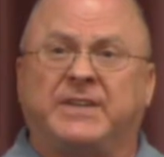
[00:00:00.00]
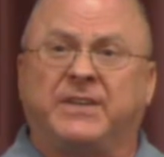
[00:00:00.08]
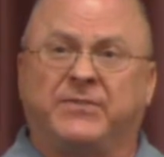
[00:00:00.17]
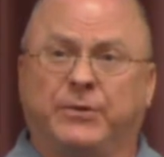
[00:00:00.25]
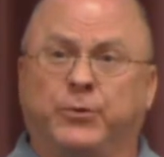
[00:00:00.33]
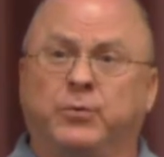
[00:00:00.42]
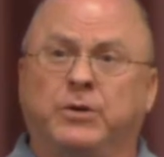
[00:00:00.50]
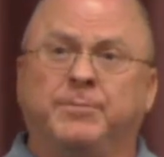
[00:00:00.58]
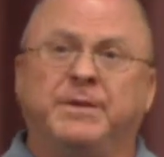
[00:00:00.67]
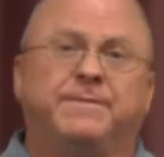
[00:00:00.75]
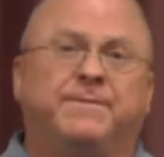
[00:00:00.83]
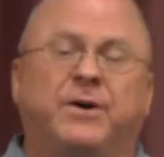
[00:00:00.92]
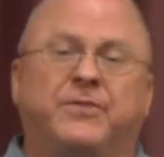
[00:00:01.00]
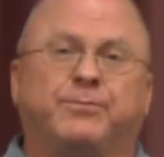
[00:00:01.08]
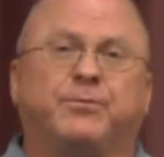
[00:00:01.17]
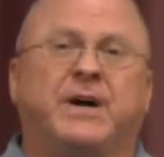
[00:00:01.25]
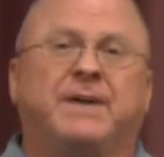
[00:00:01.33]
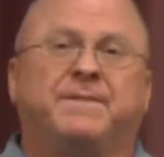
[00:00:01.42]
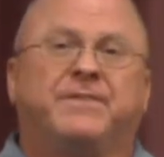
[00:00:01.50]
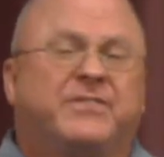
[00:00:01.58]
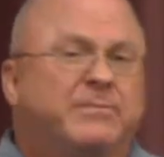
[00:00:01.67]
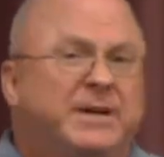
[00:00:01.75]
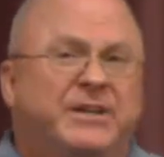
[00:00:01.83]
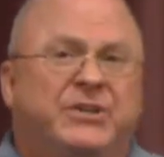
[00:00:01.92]
as there will be false prophets
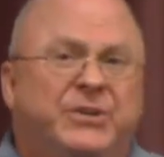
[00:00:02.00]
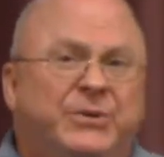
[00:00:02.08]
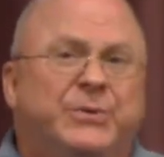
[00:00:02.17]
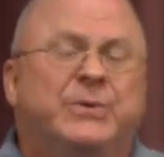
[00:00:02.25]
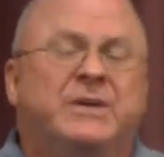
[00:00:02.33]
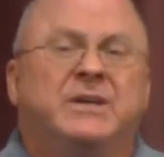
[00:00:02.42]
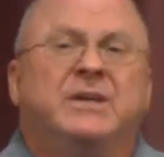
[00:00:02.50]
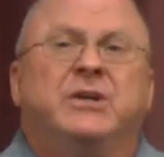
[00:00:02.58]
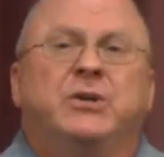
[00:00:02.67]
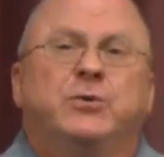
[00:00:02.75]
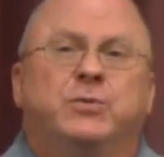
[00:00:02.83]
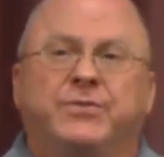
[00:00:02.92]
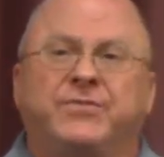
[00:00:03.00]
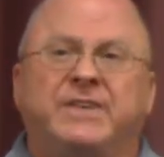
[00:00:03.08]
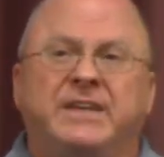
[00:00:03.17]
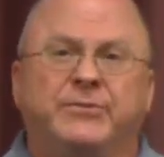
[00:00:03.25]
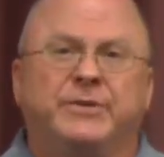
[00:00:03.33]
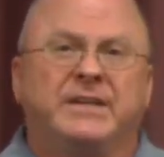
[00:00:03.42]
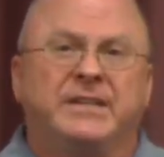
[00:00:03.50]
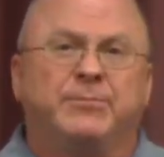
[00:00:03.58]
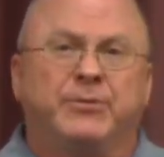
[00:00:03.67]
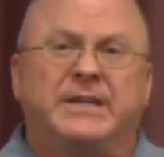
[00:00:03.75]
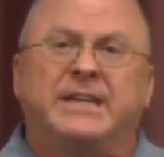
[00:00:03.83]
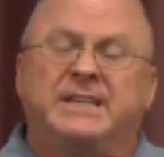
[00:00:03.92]
among you, who will secretly
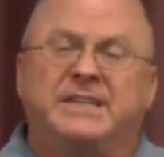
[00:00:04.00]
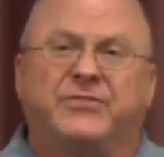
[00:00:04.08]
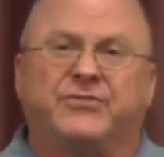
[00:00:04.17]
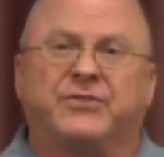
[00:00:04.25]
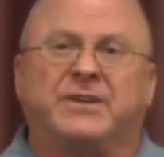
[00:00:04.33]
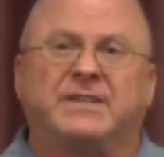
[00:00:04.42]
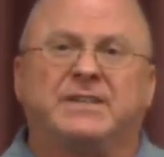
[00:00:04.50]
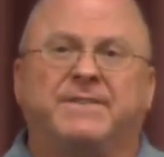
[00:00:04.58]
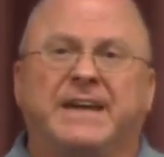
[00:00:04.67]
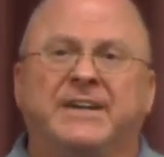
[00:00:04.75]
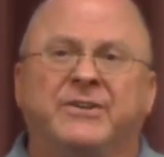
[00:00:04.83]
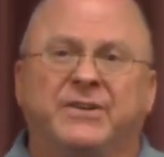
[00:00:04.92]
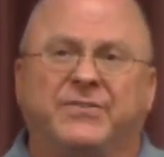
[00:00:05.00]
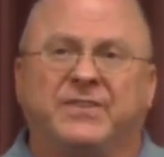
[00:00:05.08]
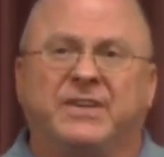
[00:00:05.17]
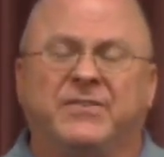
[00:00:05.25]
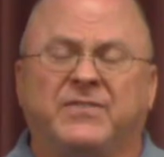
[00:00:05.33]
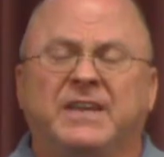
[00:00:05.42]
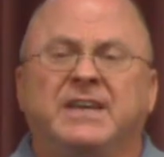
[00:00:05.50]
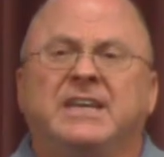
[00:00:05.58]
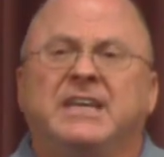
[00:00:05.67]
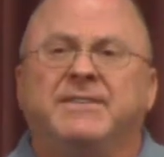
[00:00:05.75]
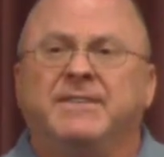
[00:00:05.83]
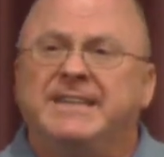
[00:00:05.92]
bring in destructive heresies,
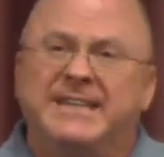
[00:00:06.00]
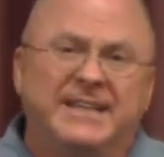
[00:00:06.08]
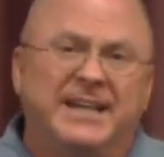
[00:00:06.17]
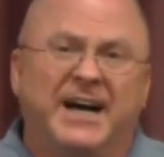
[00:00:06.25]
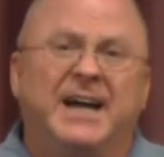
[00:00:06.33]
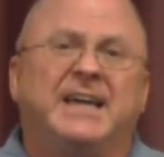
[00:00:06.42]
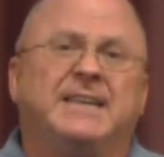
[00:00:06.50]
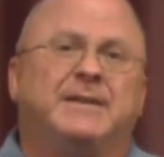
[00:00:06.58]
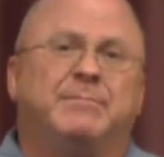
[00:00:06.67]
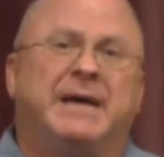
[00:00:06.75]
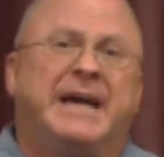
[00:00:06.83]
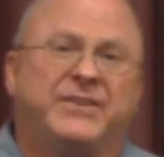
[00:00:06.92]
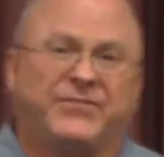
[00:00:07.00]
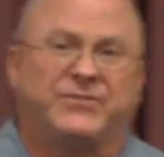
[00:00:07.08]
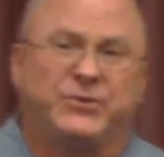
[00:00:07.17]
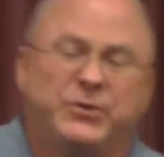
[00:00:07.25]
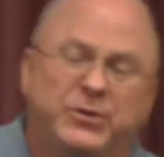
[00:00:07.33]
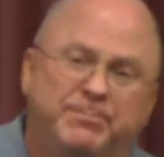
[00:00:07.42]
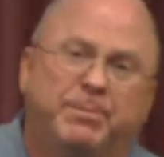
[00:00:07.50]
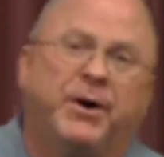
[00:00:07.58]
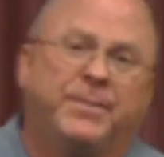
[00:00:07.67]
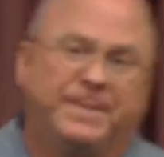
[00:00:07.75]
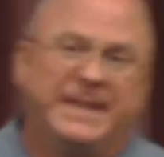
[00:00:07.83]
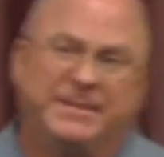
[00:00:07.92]
even denying the master who
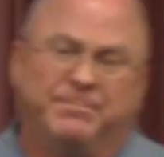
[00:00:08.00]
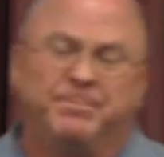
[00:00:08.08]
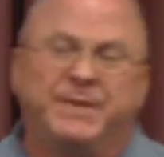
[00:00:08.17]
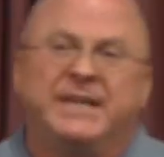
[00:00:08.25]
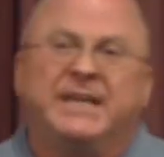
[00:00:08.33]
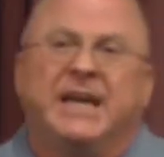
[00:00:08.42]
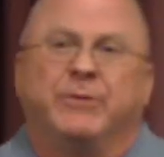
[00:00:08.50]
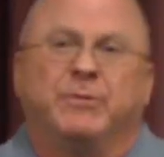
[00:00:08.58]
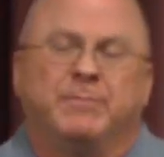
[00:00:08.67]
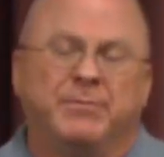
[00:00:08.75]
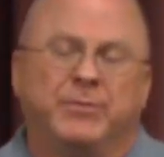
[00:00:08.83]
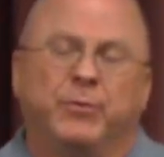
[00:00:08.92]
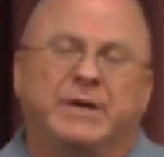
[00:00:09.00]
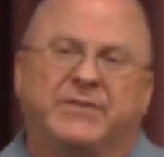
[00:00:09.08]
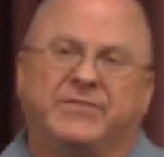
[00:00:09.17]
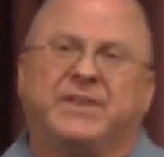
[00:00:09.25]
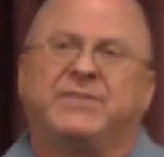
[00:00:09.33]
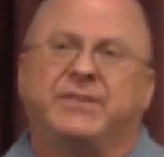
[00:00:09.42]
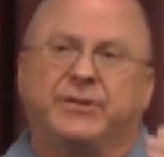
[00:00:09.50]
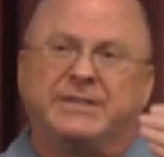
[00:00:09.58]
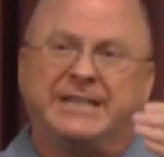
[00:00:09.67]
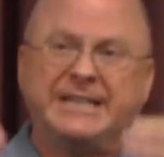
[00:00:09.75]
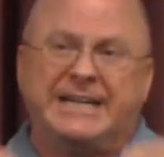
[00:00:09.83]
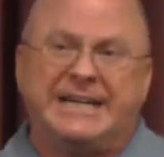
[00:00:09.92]
bought them. And remember, when it says they're
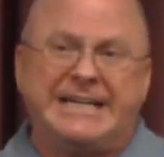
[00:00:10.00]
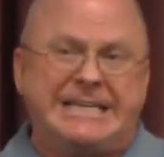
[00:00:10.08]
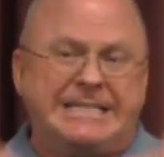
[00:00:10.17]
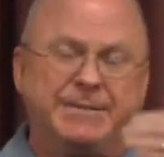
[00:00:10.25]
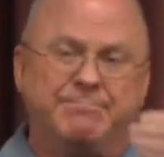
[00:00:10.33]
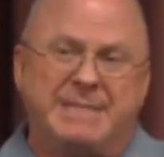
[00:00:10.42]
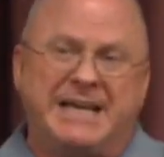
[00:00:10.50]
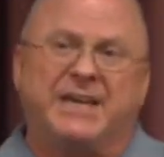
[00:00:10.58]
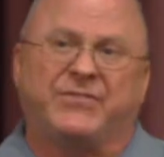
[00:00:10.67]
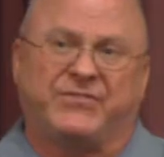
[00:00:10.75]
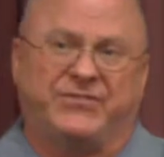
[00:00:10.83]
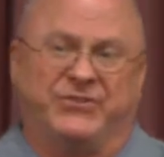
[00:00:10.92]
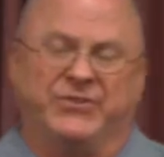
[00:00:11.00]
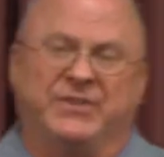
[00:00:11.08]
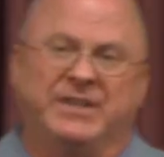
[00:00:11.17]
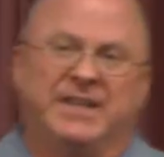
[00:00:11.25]
denying the master